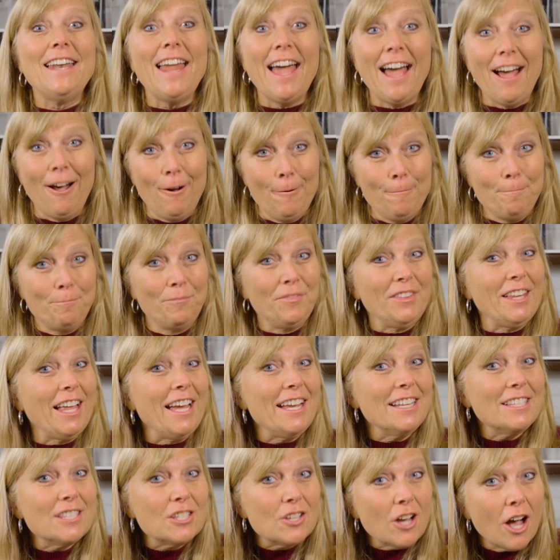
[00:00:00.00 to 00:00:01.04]
Now,
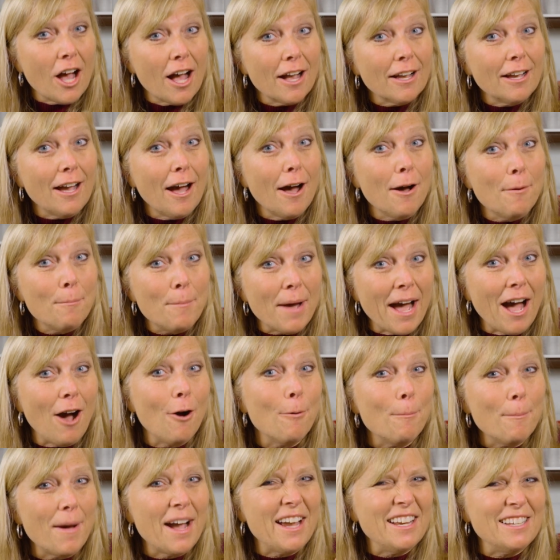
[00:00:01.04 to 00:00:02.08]
let's talk
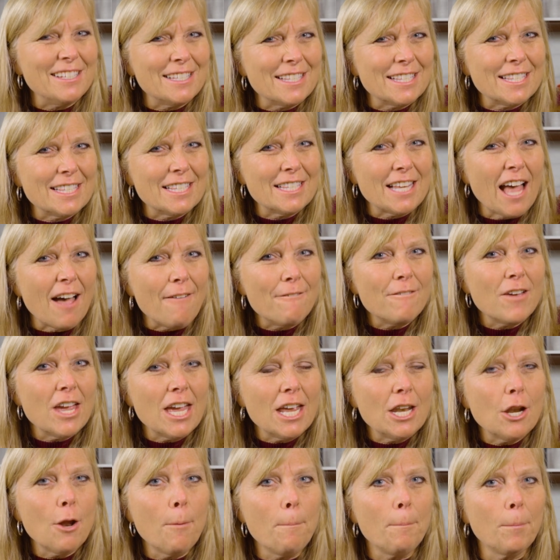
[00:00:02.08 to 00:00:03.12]
about my
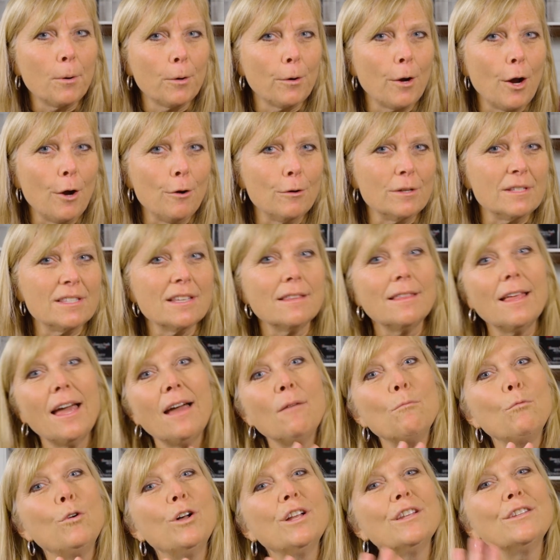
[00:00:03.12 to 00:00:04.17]
7 pros, and
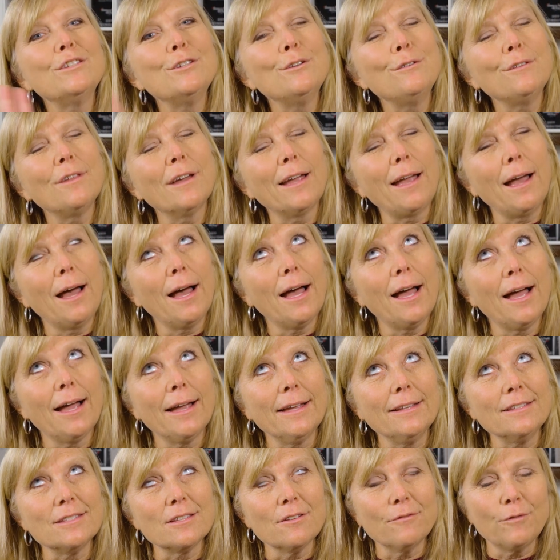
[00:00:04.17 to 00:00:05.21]
then we'll do the
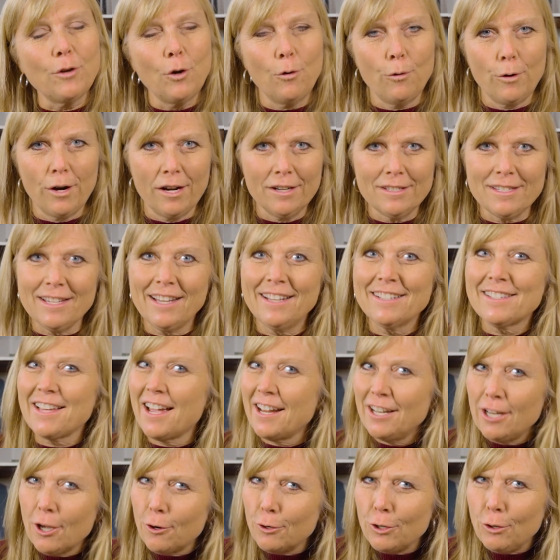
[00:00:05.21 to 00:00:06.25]
cons, of course, because
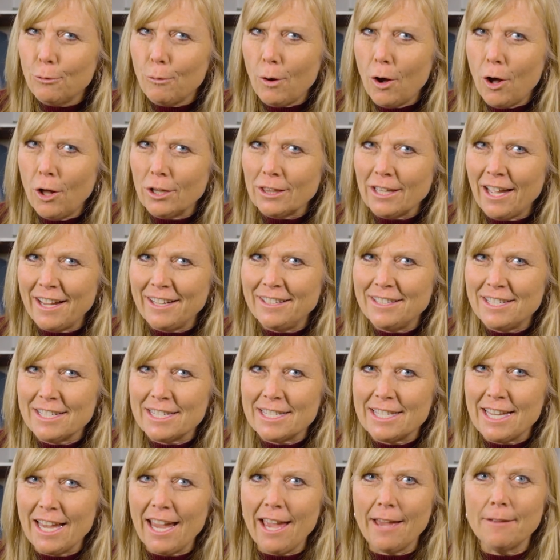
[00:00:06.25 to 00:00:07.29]
I know you all like to
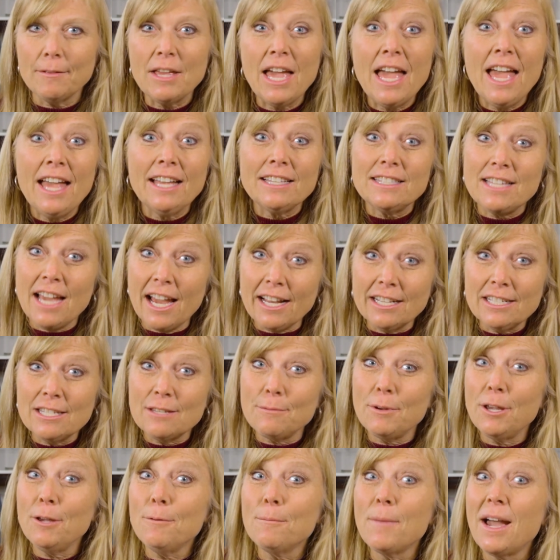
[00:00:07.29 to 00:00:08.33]
see it.
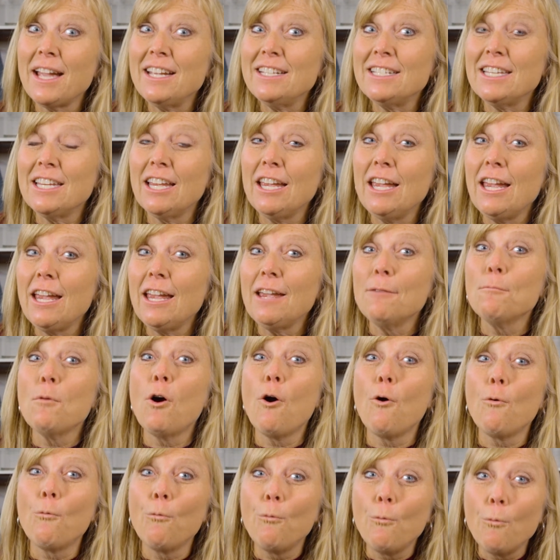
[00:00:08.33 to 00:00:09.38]
Text me and my team
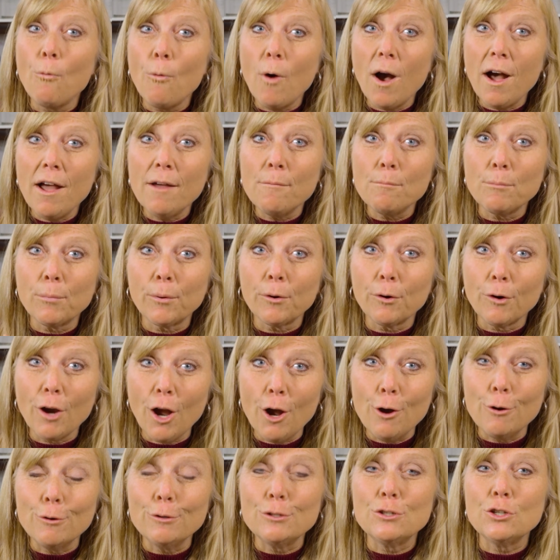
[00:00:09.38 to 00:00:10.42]
what
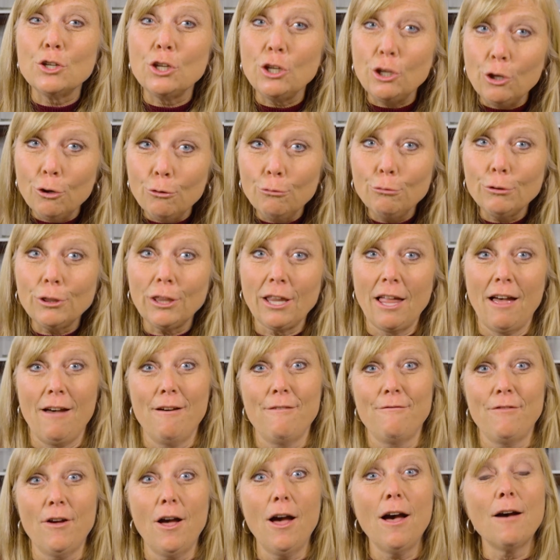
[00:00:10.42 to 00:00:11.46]
pros you
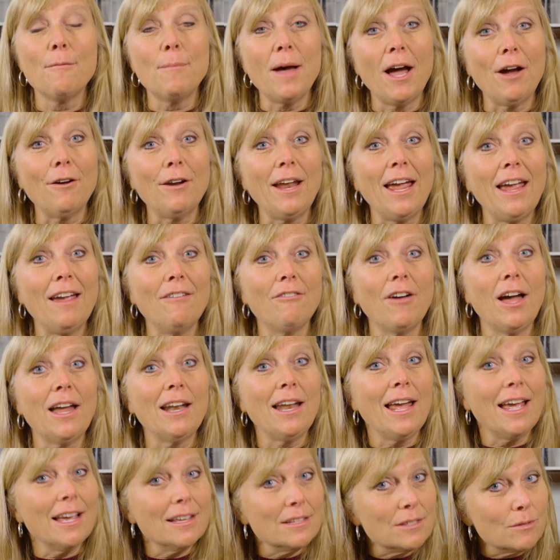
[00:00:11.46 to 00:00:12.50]
love about
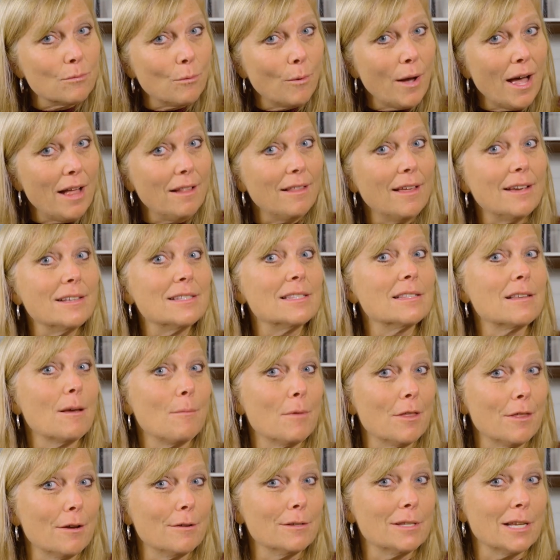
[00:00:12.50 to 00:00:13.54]
Avon, as well as some
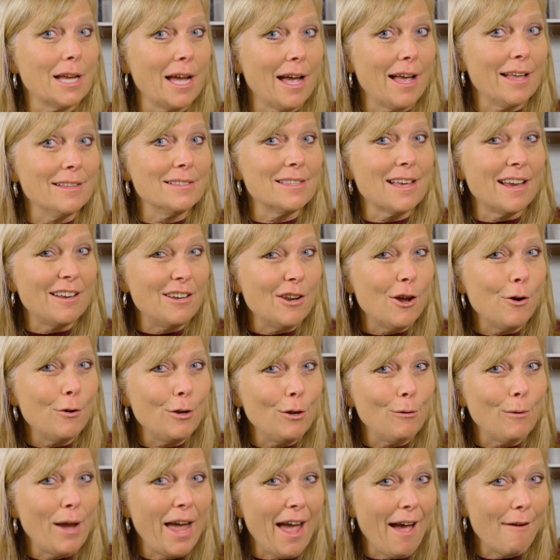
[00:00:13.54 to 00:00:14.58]
of those cons. I know
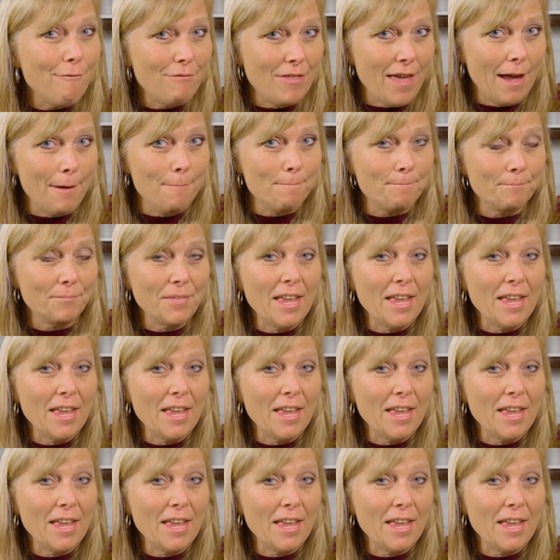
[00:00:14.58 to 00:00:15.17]
you have them.